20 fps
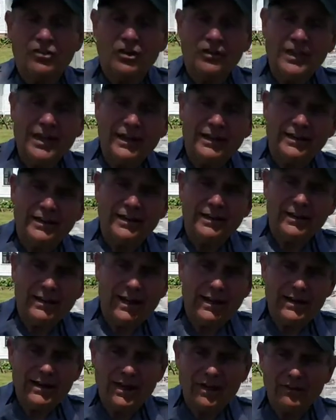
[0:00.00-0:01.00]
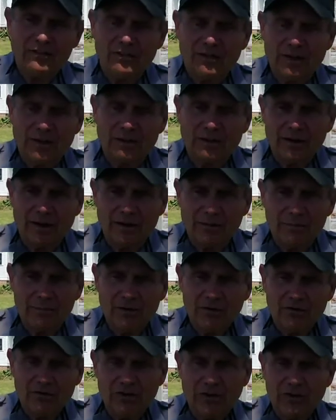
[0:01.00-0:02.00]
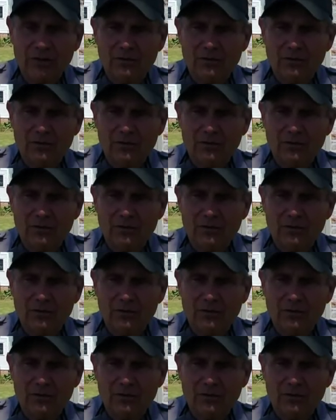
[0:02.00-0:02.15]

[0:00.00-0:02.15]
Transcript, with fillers: that little lighthouse on, on Michigan